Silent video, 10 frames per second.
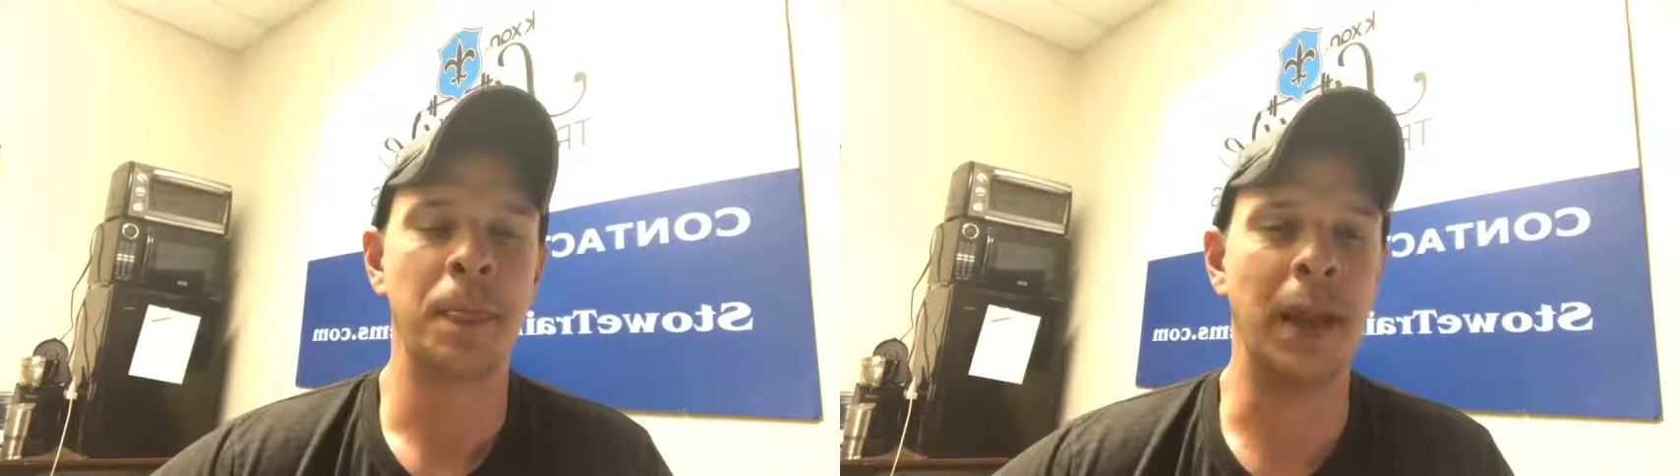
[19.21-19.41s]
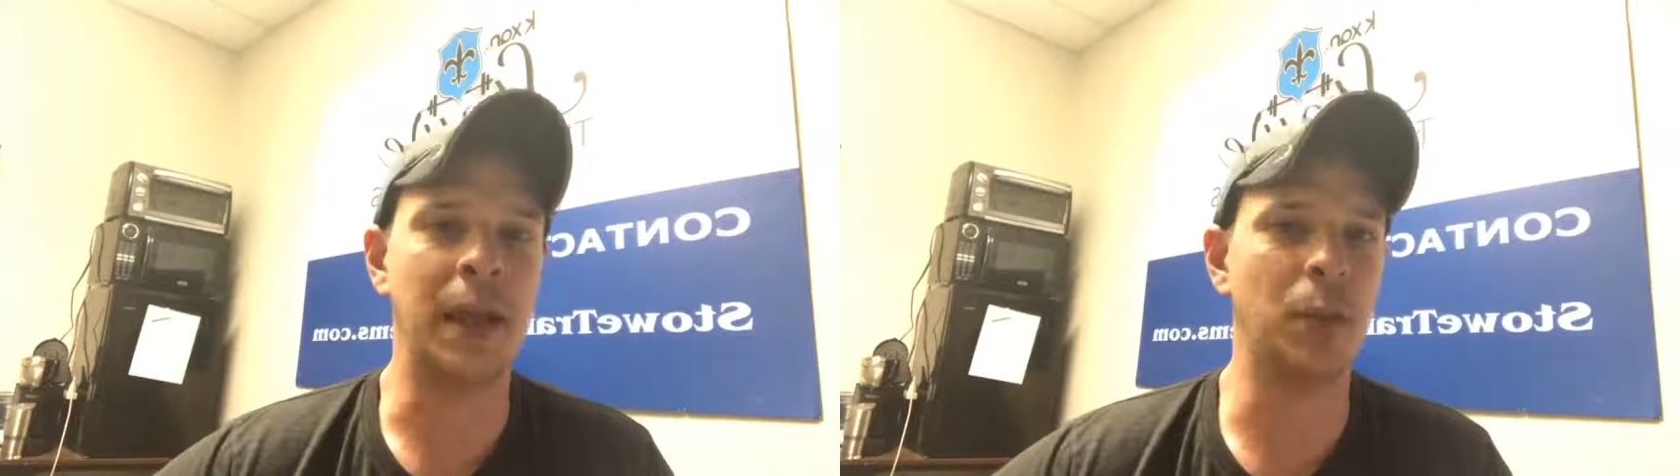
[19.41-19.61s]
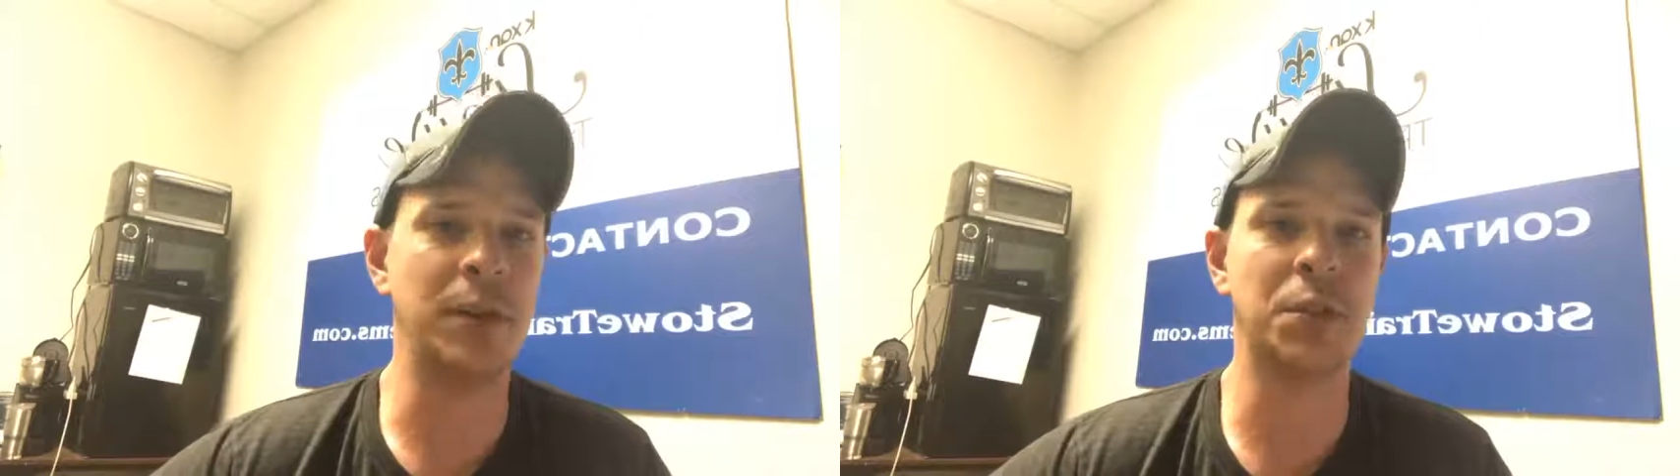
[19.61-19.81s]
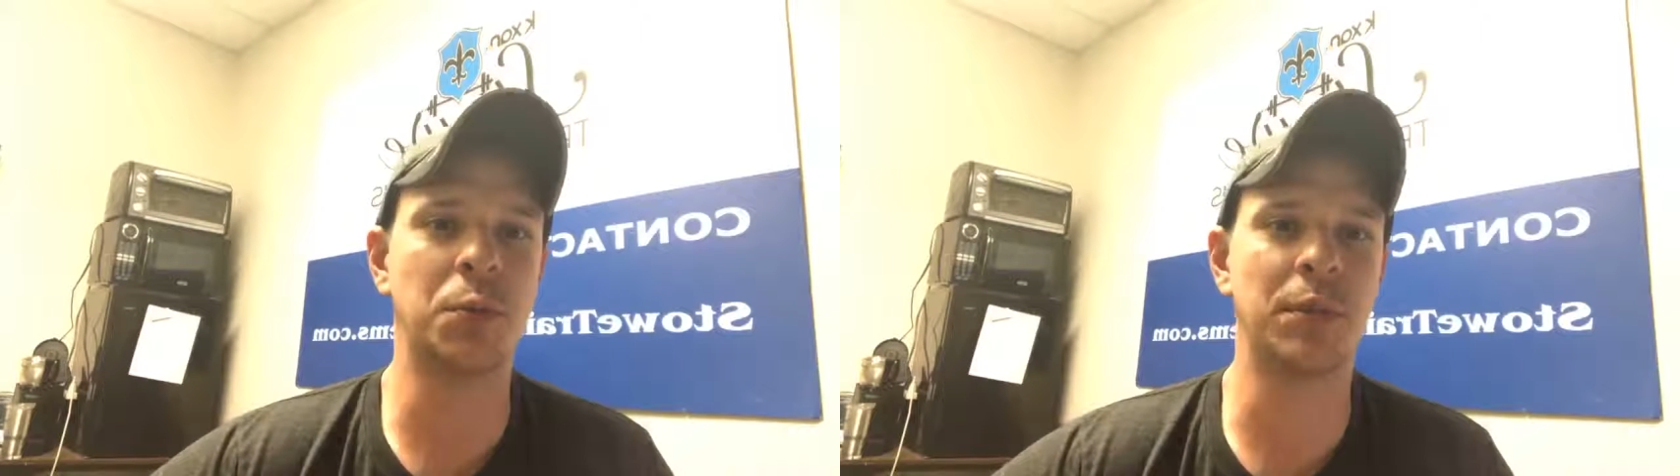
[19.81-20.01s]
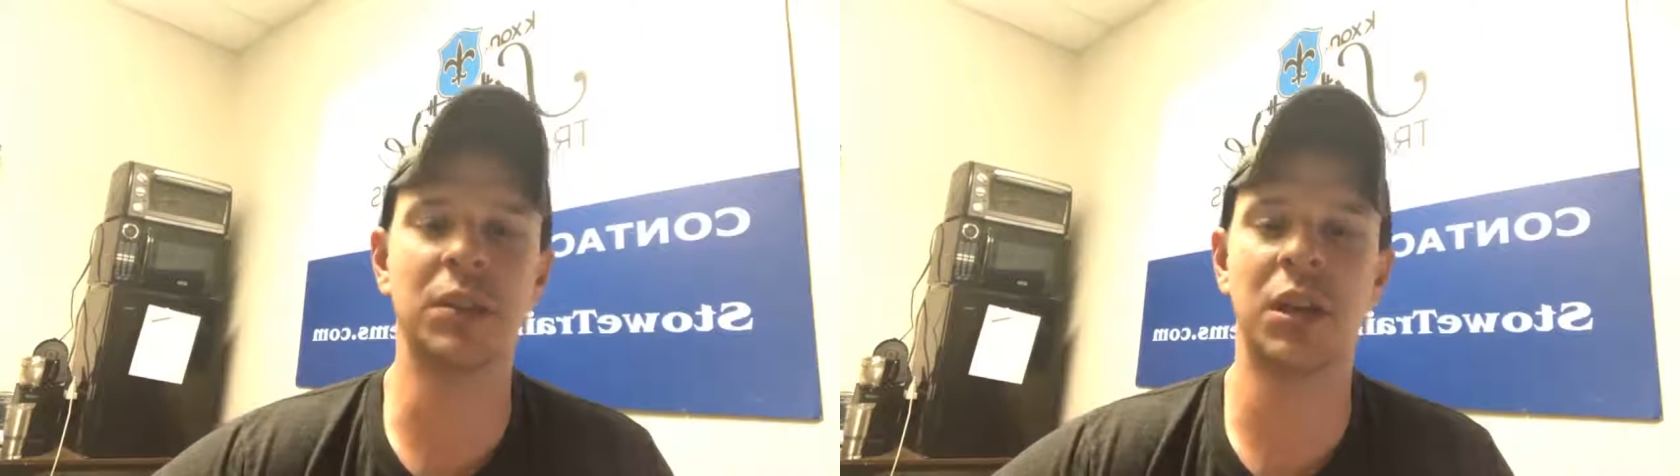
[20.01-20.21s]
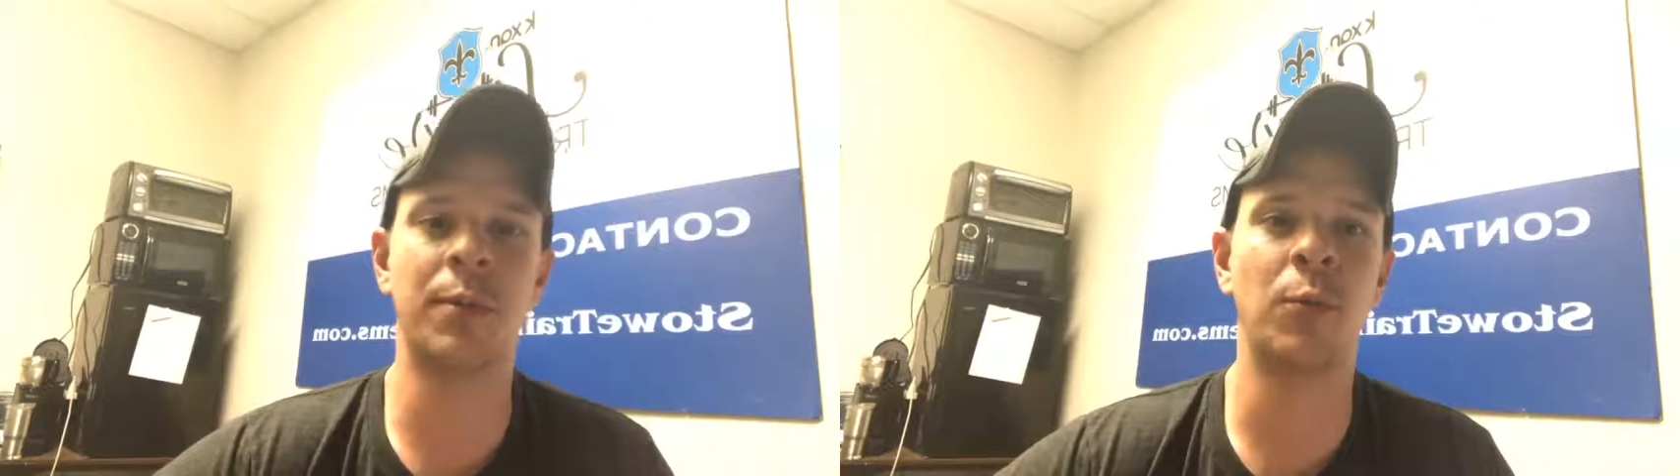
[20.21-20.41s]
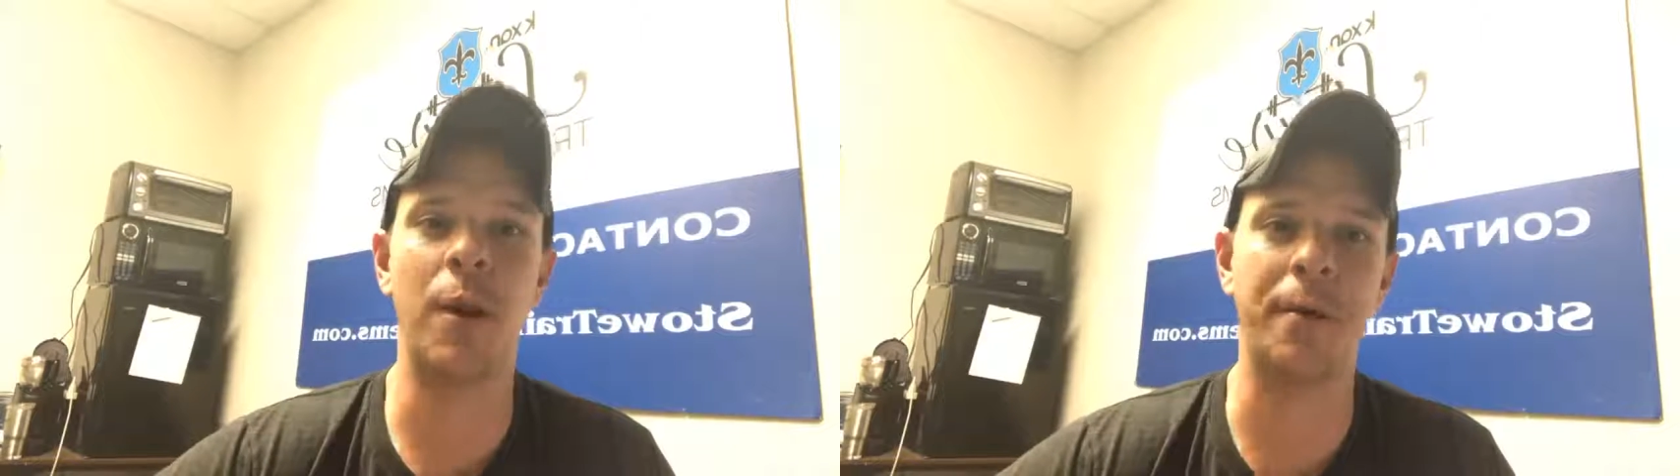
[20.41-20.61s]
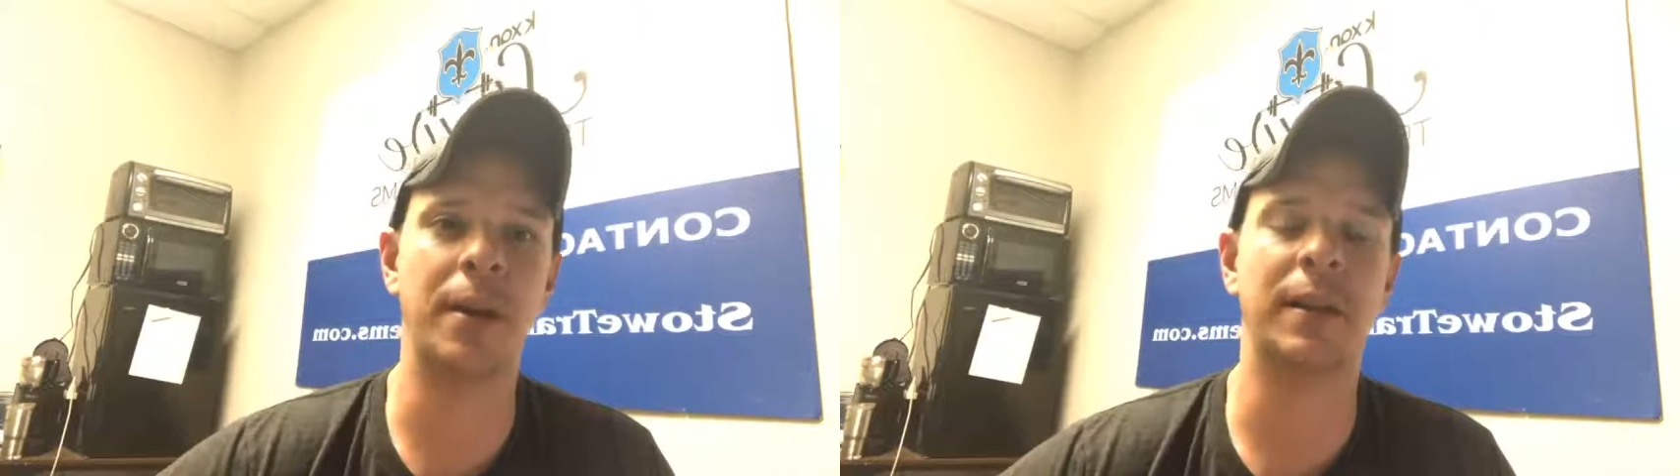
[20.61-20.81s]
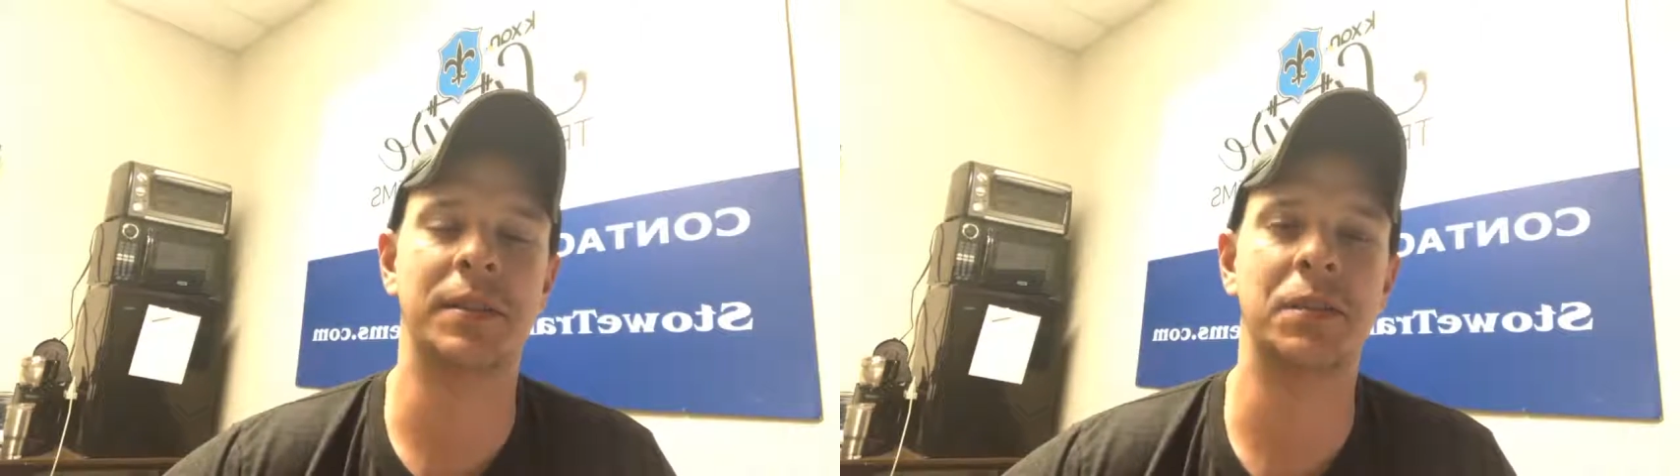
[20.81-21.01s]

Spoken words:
and we just want to determine whether or not